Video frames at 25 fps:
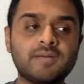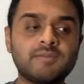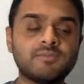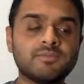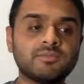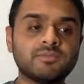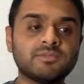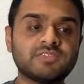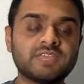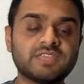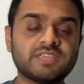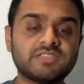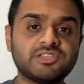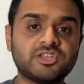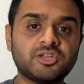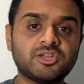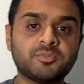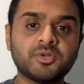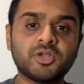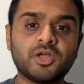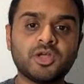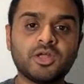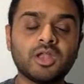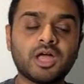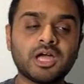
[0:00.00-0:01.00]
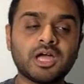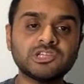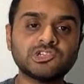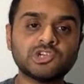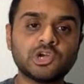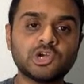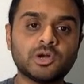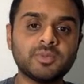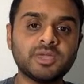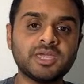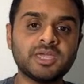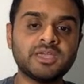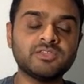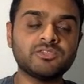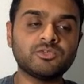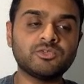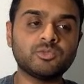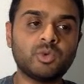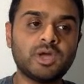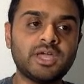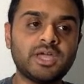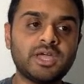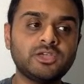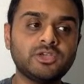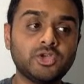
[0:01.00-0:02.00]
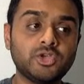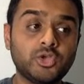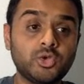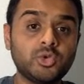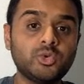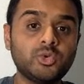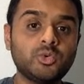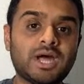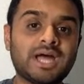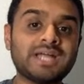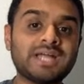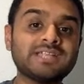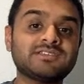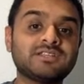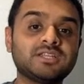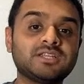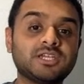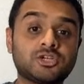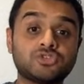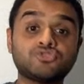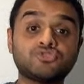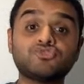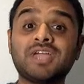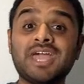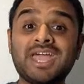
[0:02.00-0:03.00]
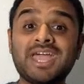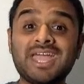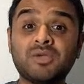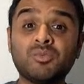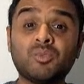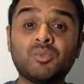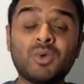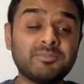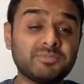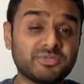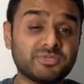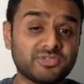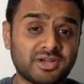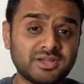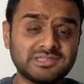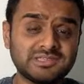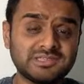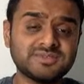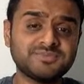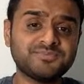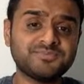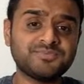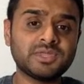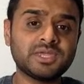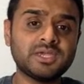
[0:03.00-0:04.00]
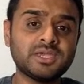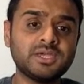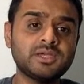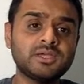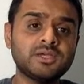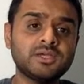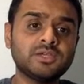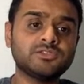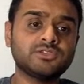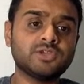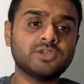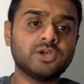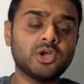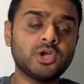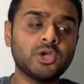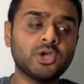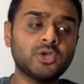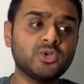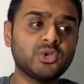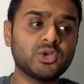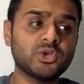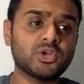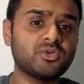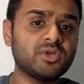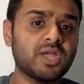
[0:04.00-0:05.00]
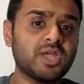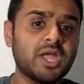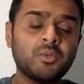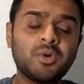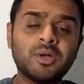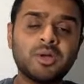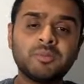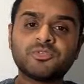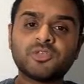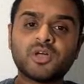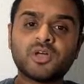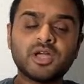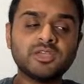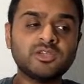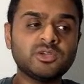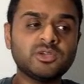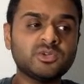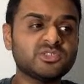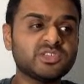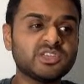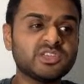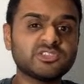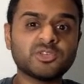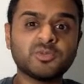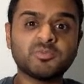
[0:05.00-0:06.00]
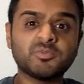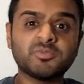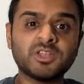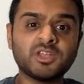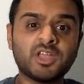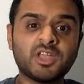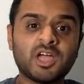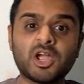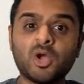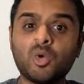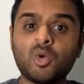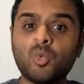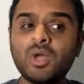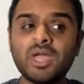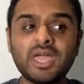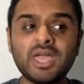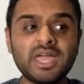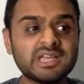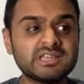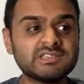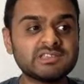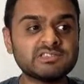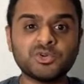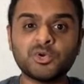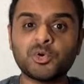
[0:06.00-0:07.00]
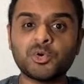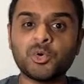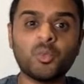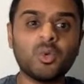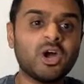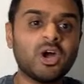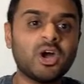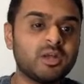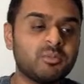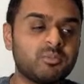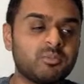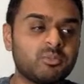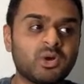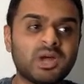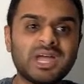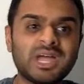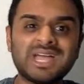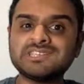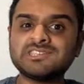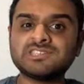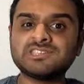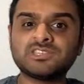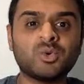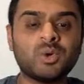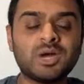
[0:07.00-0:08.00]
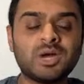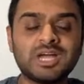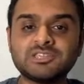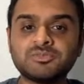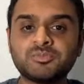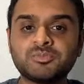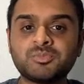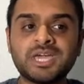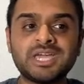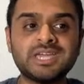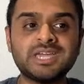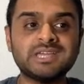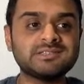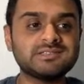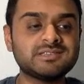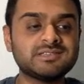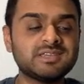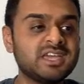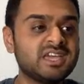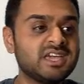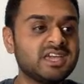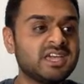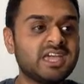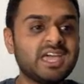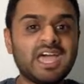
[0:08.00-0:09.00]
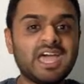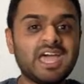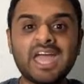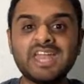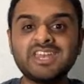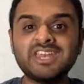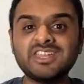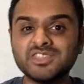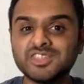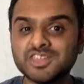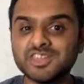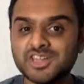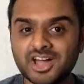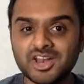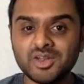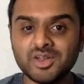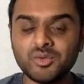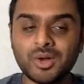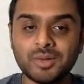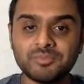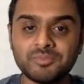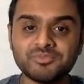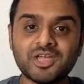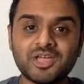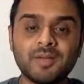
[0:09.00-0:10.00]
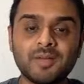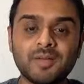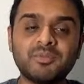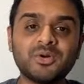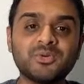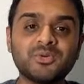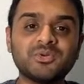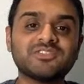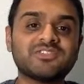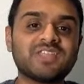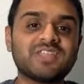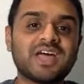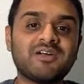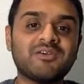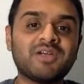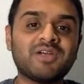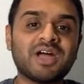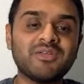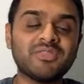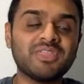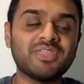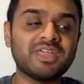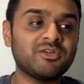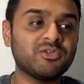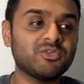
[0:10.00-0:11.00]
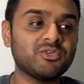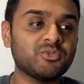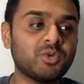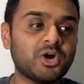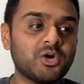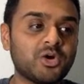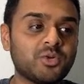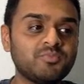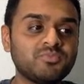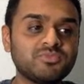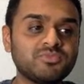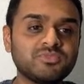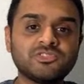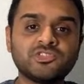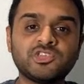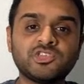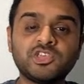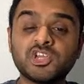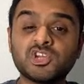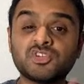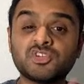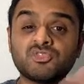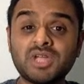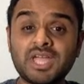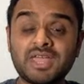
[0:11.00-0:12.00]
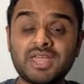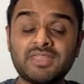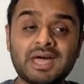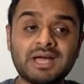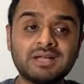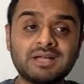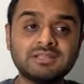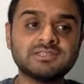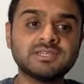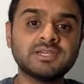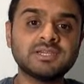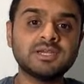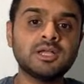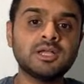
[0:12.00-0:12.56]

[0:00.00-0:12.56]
setting up an online shop, is where you actually create a website. So you create a website using something like a Wix or a WordPress, Squarespace, any of the kind of website builders that are out there as well. So you create that,